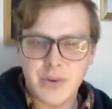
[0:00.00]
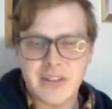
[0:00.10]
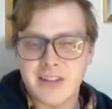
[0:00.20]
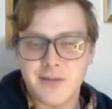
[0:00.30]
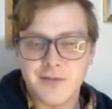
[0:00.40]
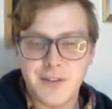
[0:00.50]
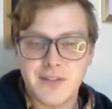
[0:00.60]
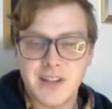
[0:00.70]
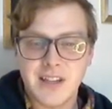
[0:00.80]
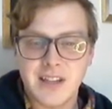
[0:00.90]
that's a
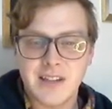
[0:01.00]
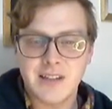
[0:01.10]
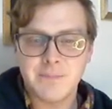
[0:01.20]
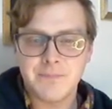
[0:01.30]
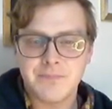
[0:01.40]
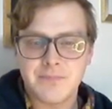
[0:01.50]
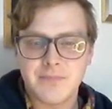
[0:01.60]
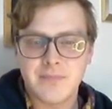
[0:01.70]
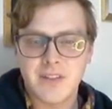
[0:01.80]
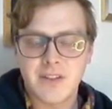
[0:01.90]

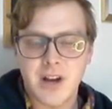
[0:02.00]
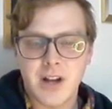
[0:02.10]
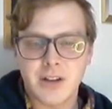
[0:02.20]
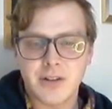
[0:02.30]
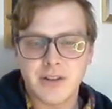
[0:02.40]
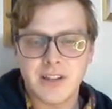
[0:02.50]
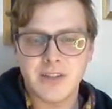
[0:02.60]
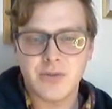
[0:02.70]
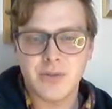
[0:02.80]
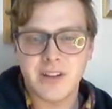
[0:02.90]
$15
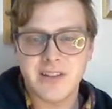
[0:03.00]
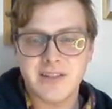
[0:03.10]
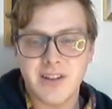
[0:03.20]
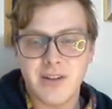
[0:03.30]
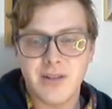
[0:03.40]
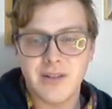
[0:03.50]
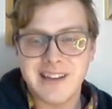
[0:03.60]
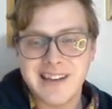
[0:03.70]
decrease. So